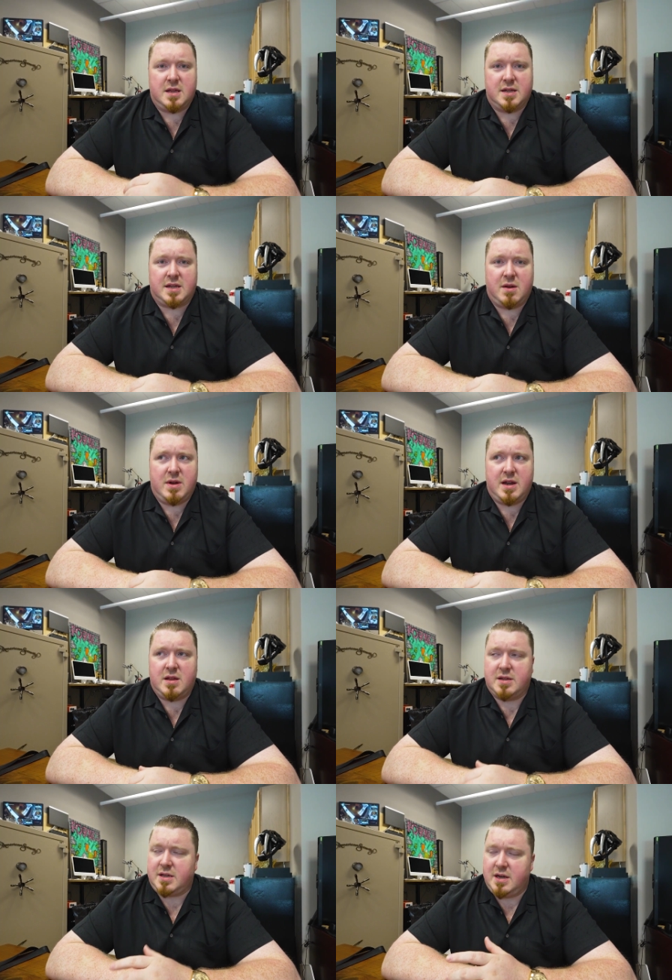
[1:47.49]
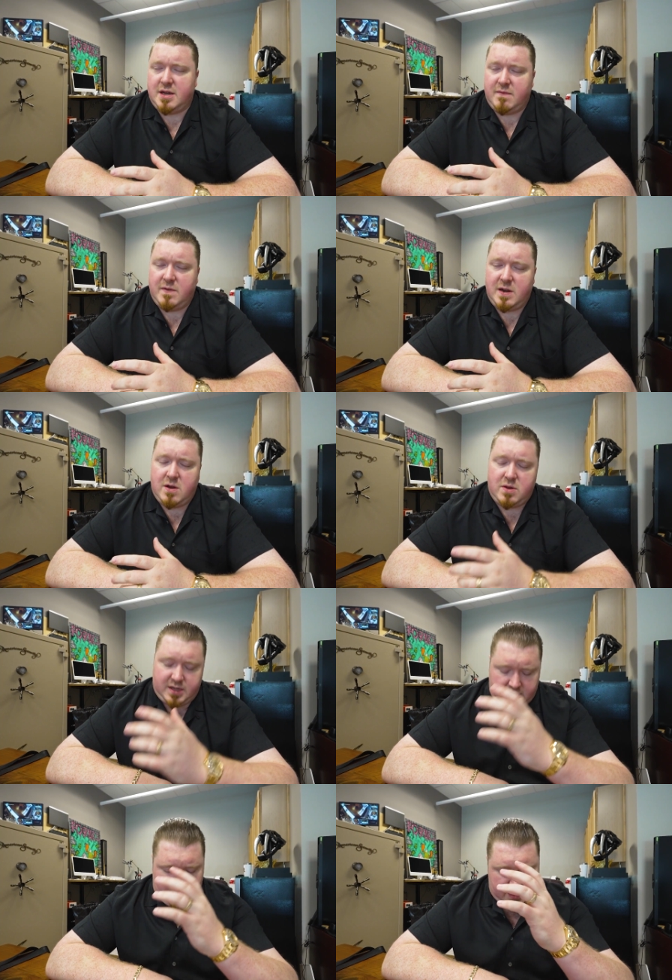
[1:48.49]
Let's get ready. Let's get into the video. Let's
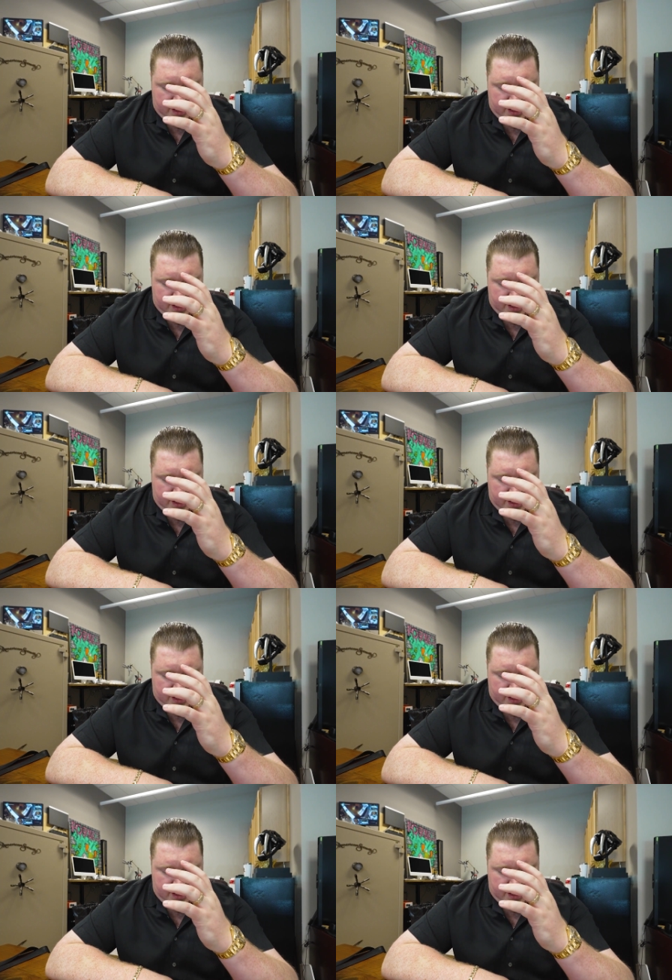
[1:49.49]
get